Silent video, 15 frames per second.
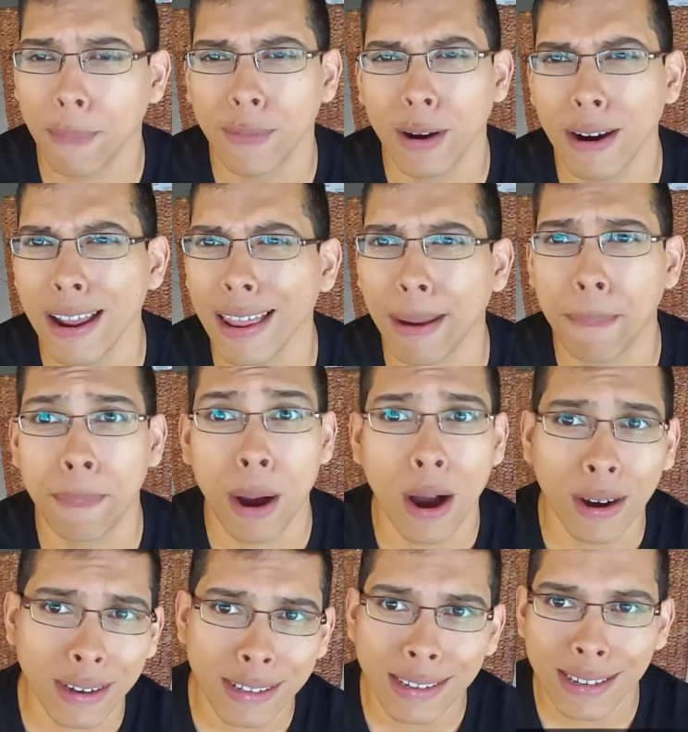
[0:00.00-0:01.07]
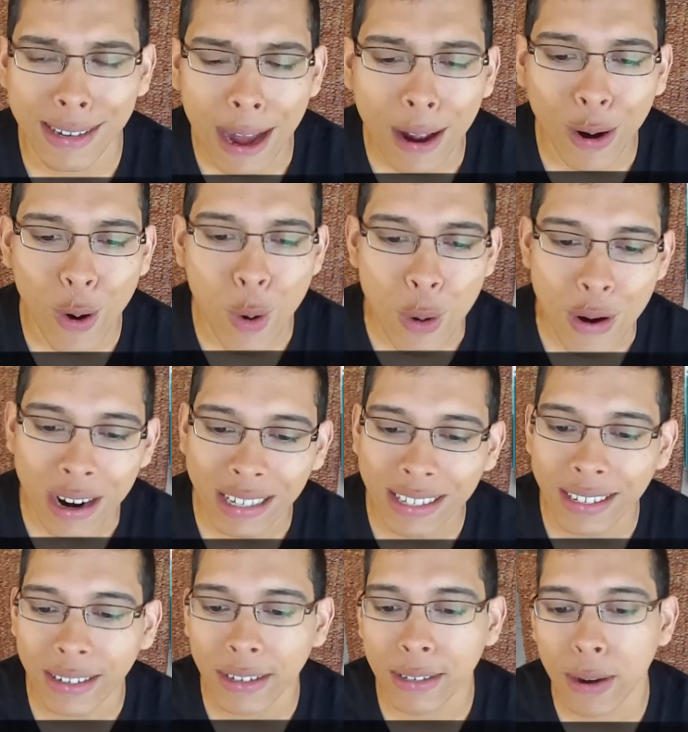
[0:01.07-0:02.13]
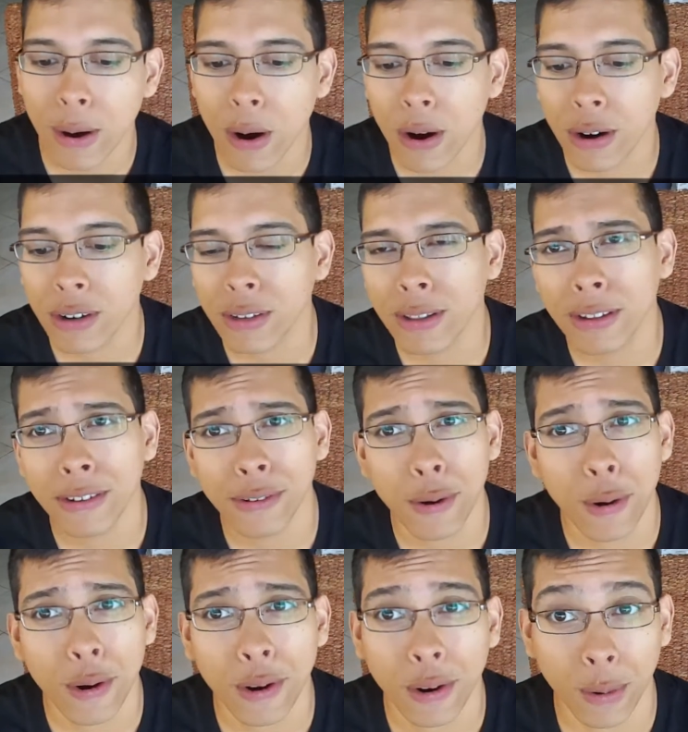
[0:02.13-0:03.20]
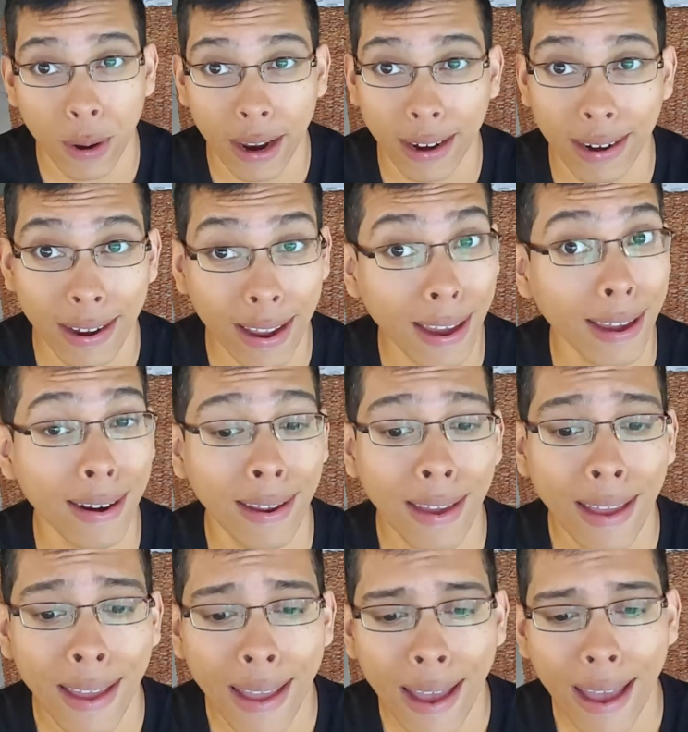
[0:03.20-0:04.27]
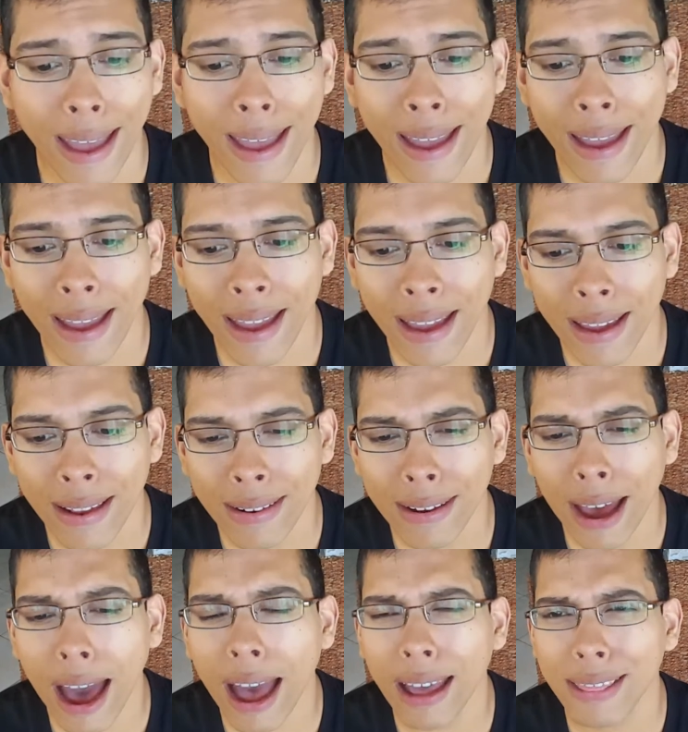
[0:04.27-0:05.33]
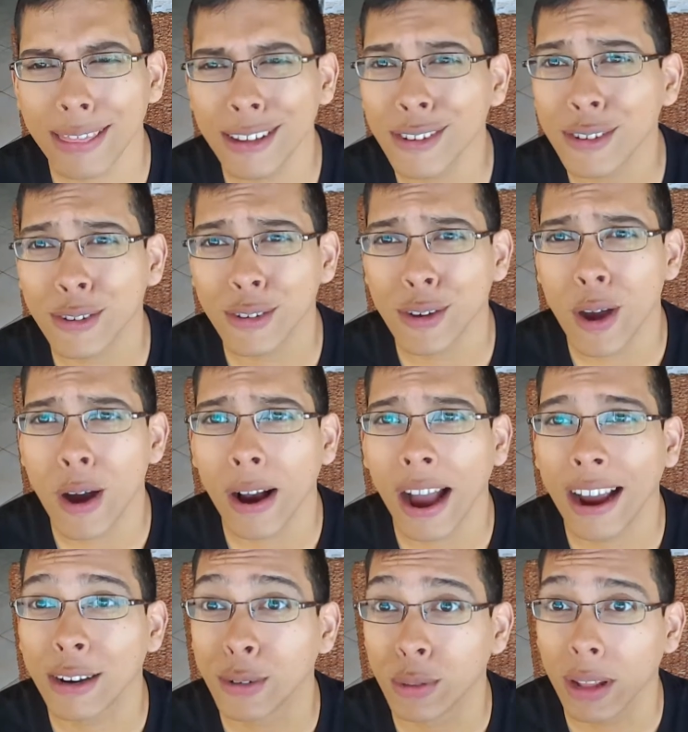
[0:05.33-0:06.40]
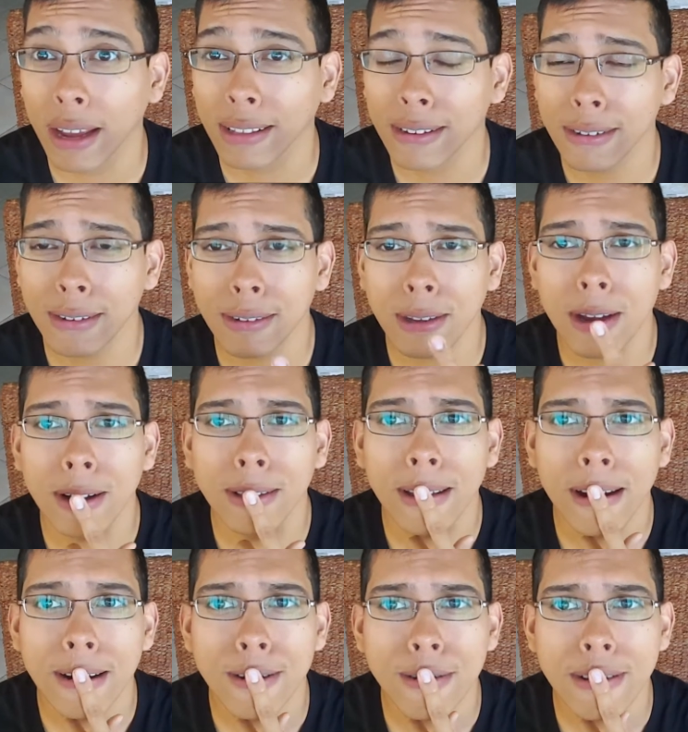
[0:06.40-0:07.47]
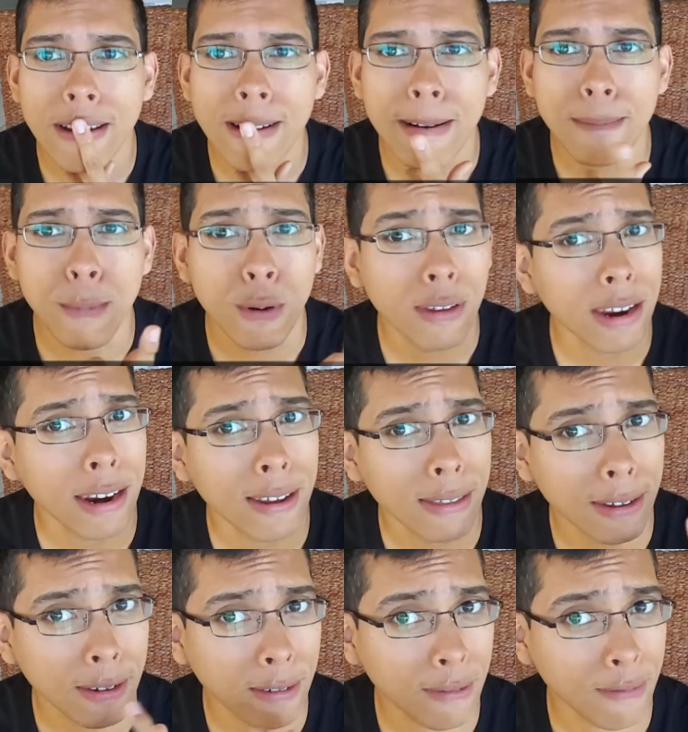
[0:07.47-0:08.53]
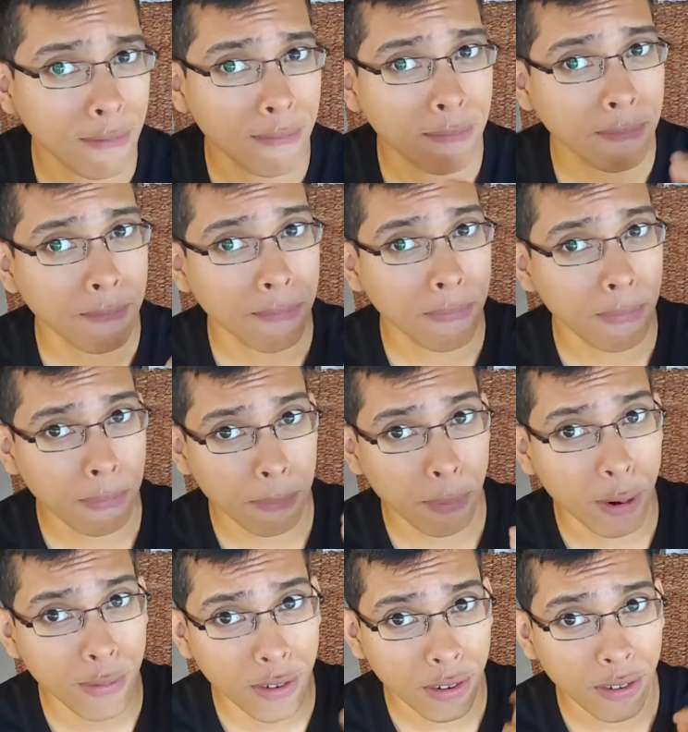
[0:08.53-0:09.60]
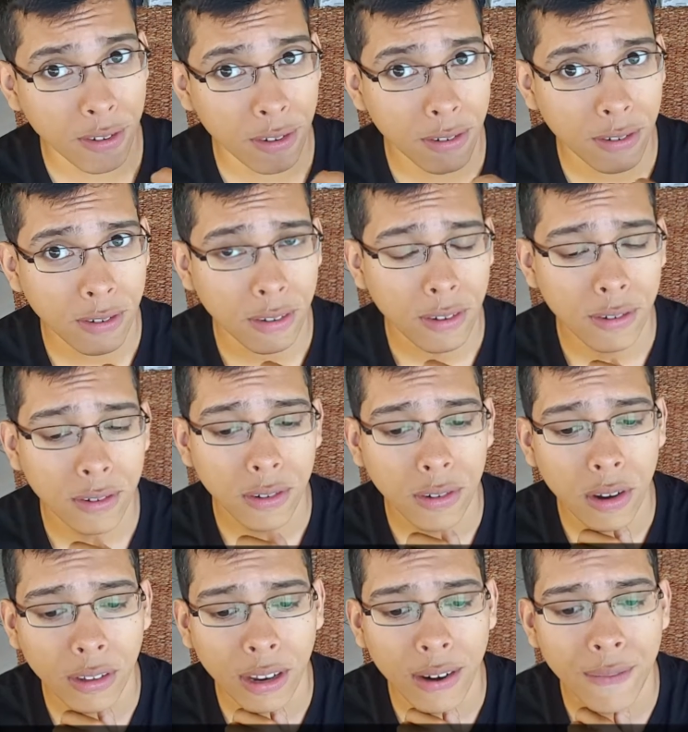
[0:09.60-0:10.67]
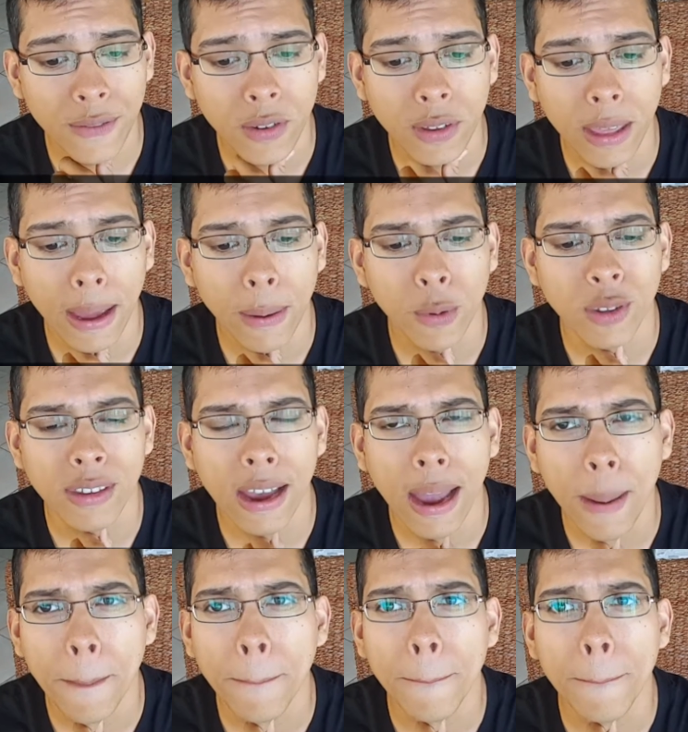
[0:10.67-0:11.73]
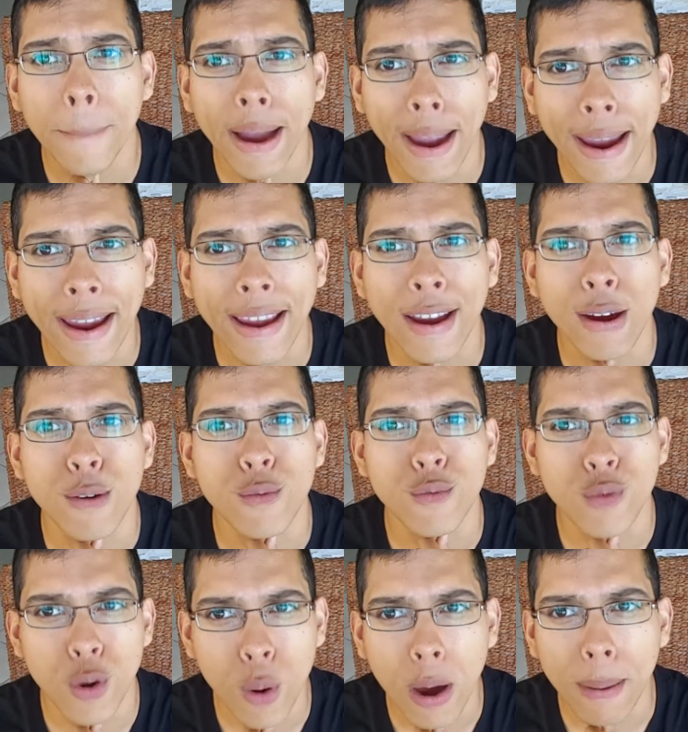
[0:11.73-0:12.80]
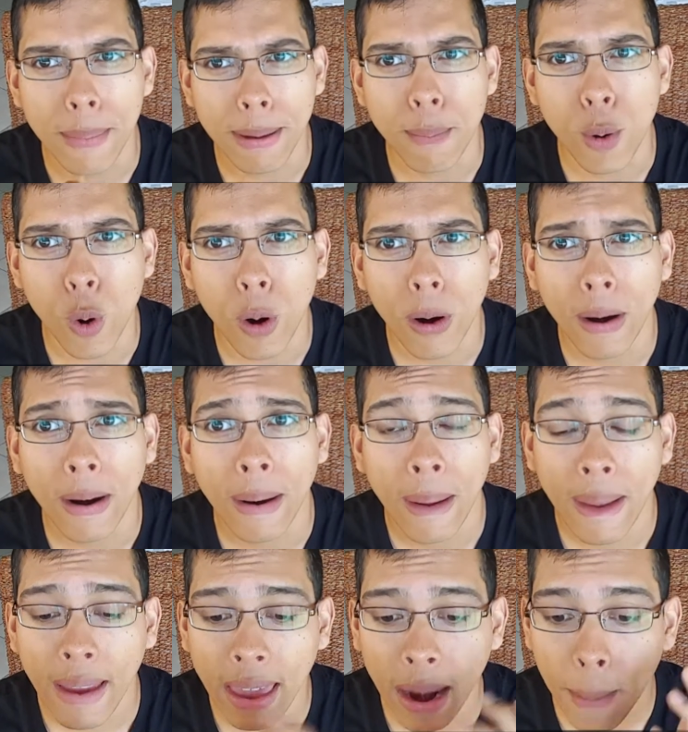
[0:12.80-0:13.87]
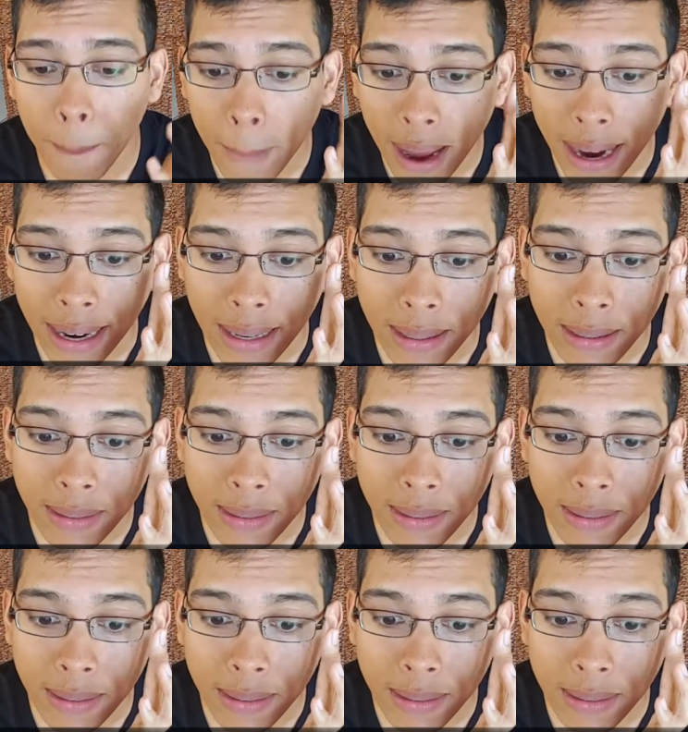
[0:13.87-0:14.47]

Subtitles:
Very like punk style chorus. The guitars on this are great again. And this is a song I do like. This is a song that I do like more than anything previous. This song that I feel that with time might grow on me more, and it might